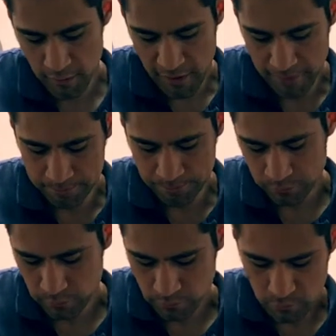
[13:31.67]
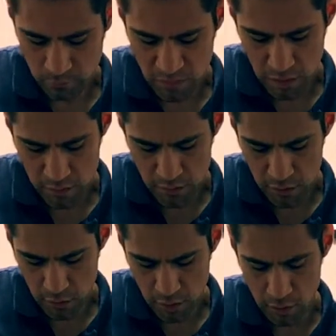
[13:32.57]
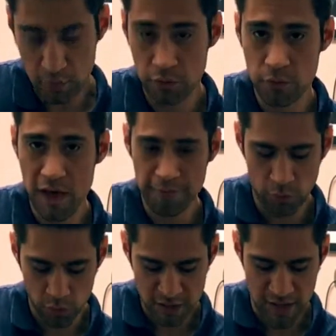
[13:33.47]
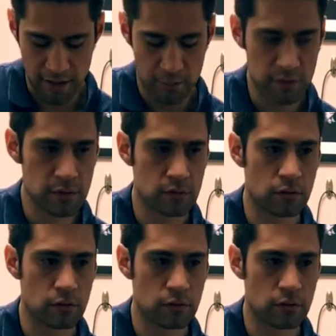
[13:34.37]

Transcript: Okay, and then you do that 4 times,